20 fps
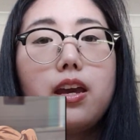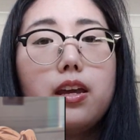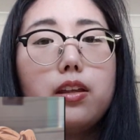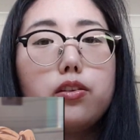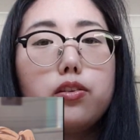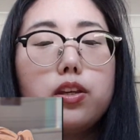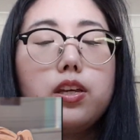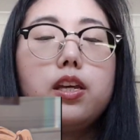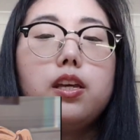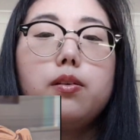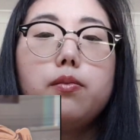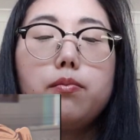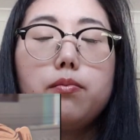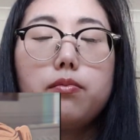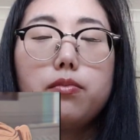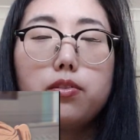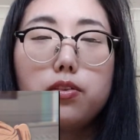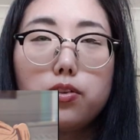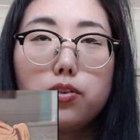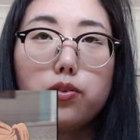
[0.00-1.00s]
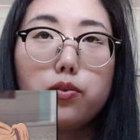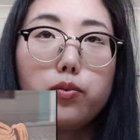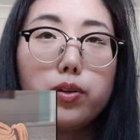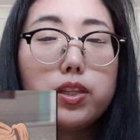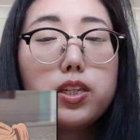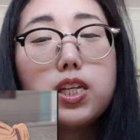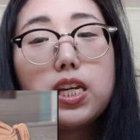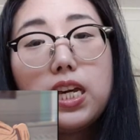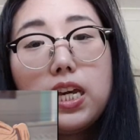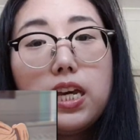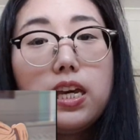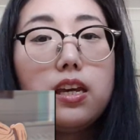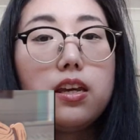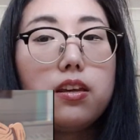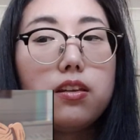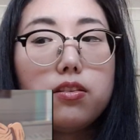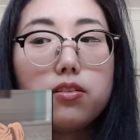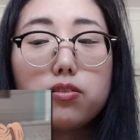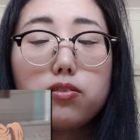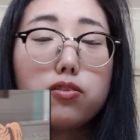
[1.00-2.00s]
to him, to which
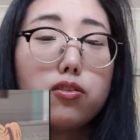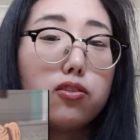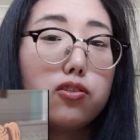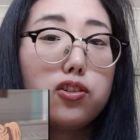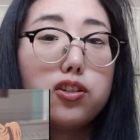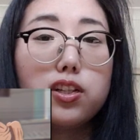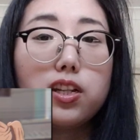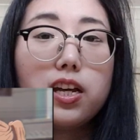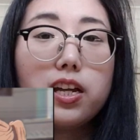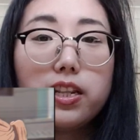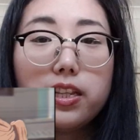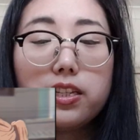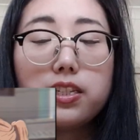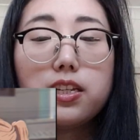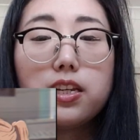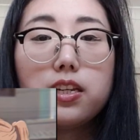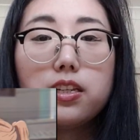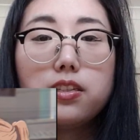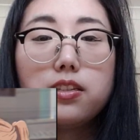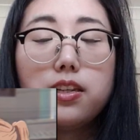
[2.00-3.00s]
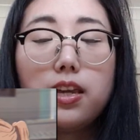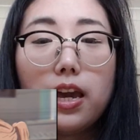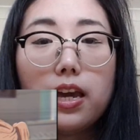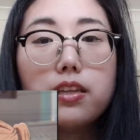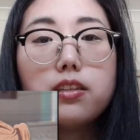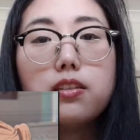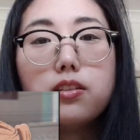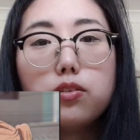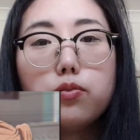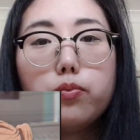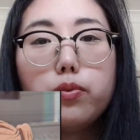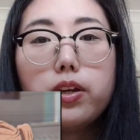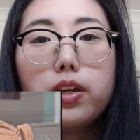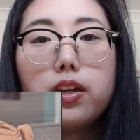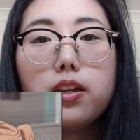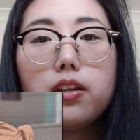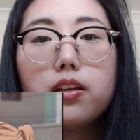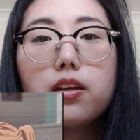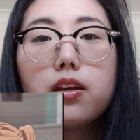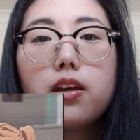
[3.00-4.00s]
he just nonchalantly says, "Yes, it's
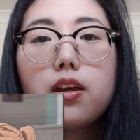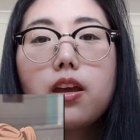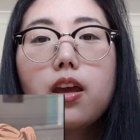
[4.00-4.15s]
weird."